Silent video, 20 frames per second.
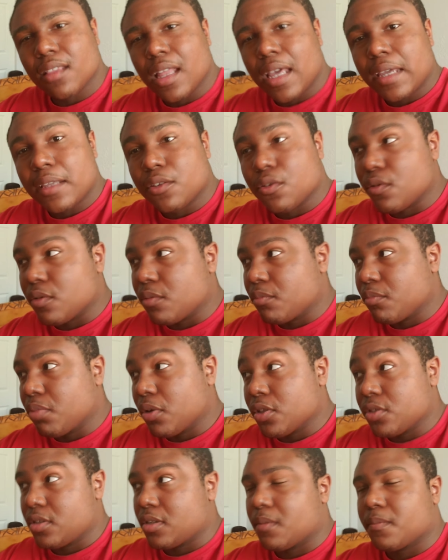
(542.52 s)
like doing
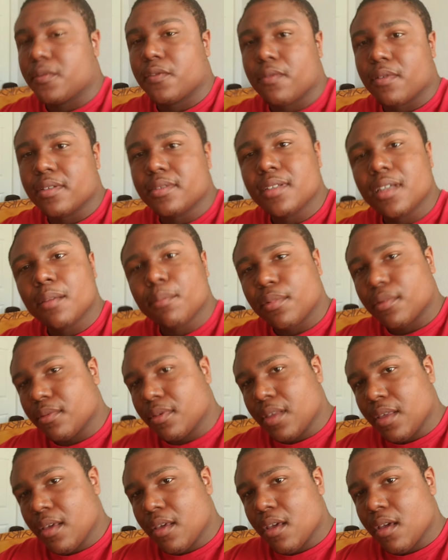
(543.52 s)
push-ups, for example.
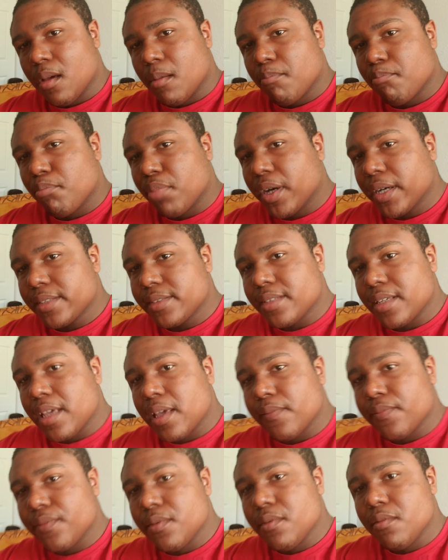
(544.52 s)
But
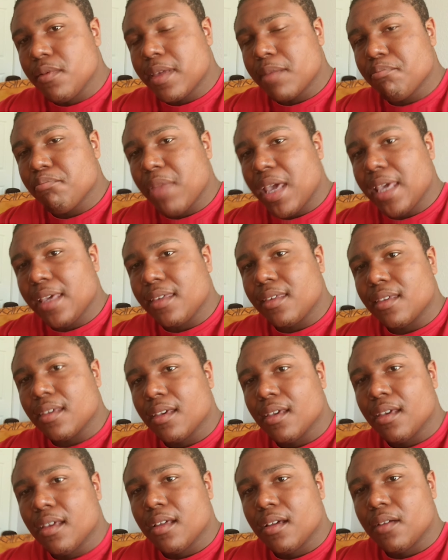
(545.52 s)
if you can make,
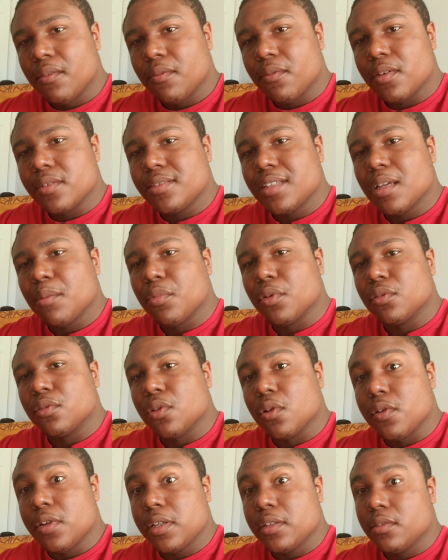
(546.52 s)
for example,
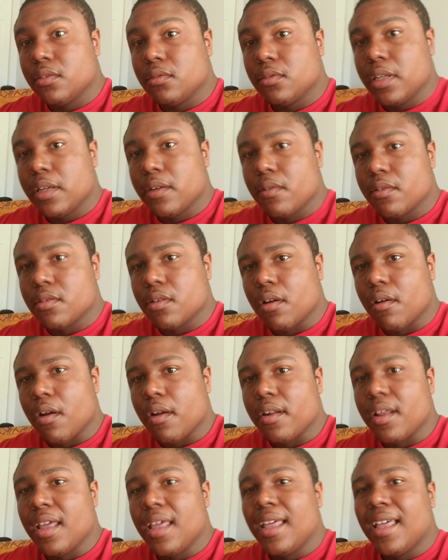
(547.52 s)
learning a new language
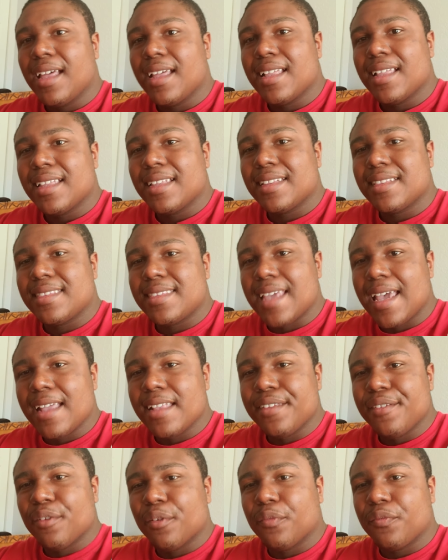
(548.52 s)
hard,
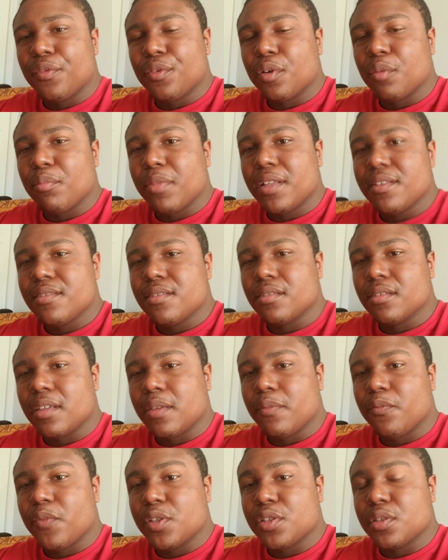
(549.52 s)
then you'll feel mentally
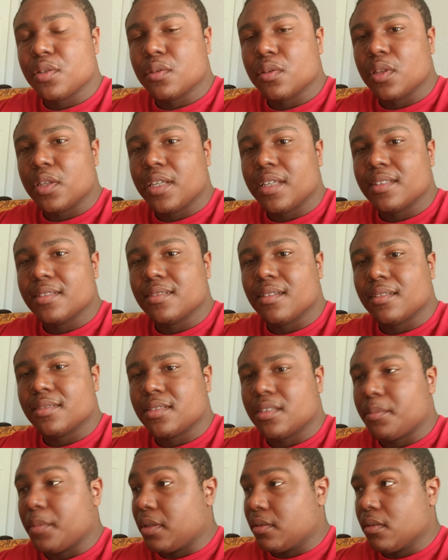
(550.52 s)
and physically
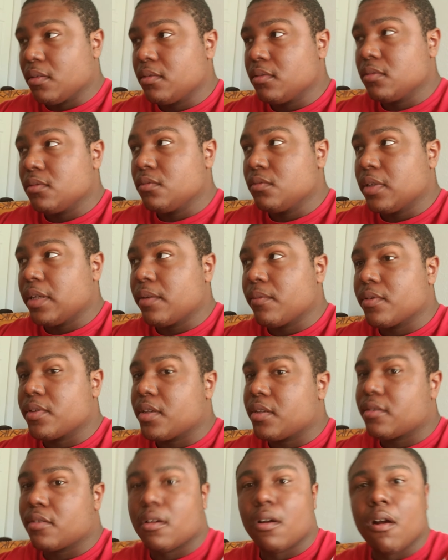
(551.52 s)
exhausted. I mean, learning a new language
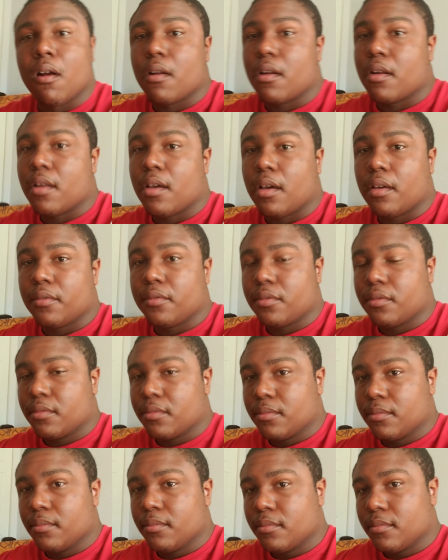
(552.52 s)
is hard enough,
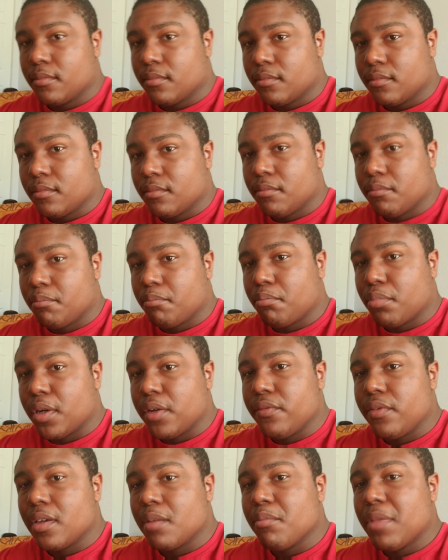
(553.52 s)

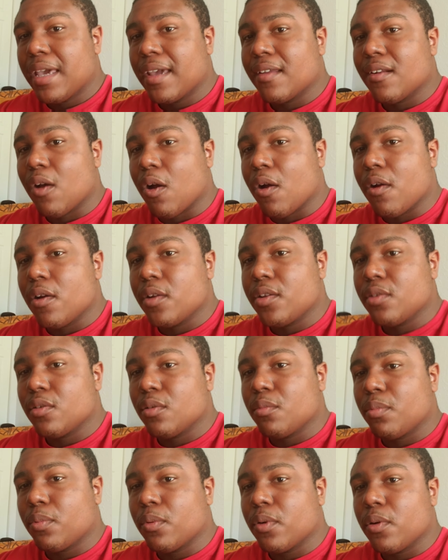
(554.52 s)
but if you make it harder to a
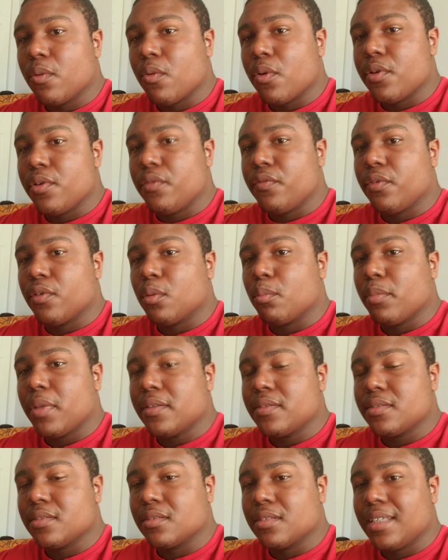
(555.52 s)
point where you feel
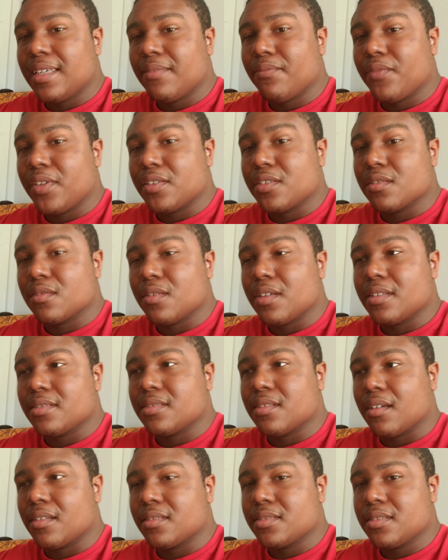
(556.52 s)
mentally and physically
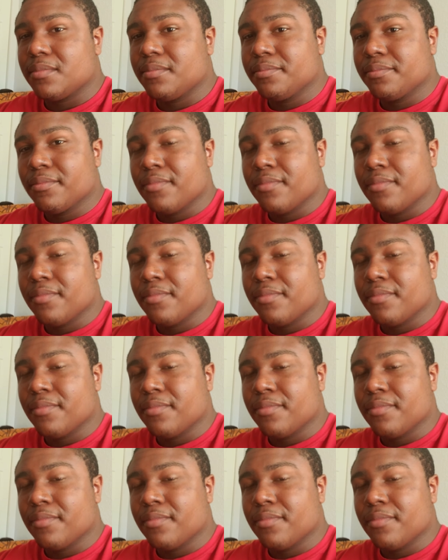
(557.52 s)
exhausted,